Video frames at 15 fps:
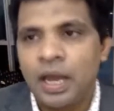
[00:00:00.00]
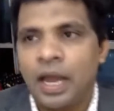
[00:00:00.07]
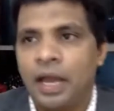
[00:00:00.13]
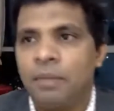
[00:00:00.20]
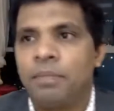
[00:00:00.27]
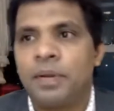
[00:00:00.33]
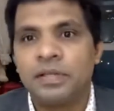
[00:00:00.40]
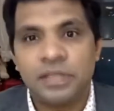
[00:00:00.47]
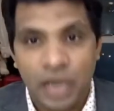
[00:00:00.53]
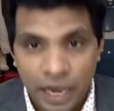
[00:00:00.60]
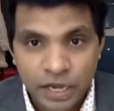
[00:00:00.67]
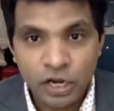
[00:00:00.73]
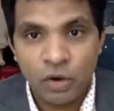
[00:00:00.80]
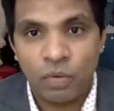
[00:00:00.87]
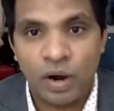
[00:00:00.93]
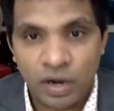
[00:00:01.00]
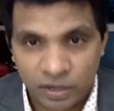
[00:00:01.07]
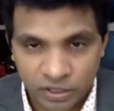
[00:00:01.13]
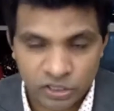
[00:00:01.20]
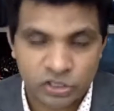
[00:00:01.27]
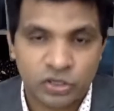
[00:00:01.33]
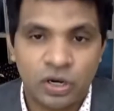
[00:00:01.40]
And plus, I know one
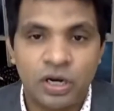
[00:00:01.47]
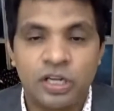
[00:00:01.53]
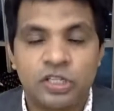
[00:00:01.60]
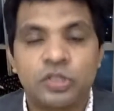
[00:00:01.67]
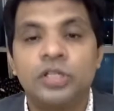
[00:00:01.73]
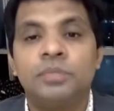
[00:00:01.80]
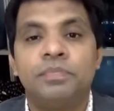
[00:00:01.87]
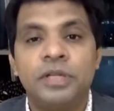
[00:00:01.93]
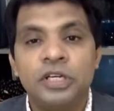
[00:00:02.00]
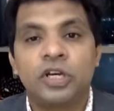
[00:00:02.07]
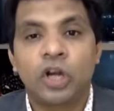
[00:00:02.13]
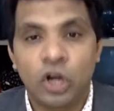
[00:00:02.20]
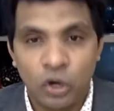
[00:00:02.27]
restaurant has been